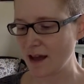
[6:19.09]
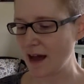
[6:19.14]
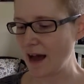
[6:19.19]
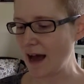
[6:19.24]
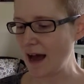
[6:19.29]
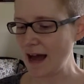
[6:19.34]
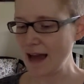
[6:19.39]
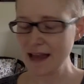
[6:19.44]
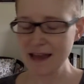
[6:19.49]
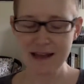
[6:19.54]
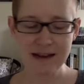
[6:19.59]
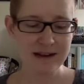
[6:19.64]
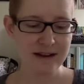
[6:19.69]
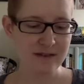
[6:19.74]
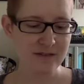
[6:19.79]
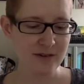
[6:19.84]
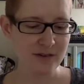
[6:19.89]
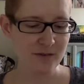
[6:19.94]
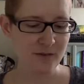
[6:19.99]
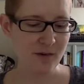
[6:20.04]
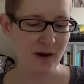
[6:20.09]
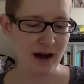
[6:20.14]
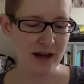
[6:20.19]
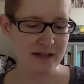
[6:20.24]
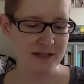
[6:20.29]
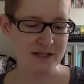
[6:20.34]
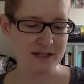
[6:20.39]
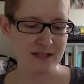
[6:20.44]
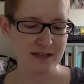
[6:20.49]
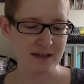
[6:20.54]
I had never
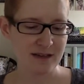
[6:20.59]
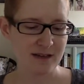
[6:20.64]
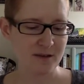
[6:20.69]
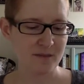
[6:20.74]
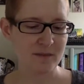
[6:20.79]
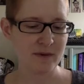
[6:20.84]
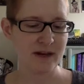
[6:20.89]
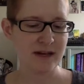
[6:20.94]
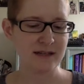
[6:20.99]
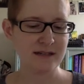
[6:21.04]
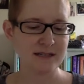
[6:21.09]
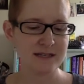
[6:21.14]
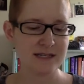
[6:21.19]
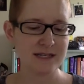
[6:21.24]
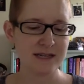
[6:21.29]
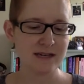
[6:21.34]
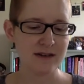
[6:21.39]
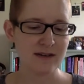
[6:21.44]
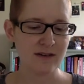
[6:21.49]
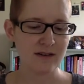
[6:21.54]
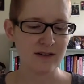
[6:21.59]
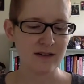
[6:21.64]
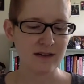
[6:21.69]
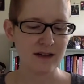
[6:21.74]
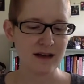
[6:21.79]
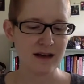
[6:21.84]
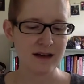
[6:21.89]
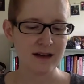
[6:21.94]
watched them until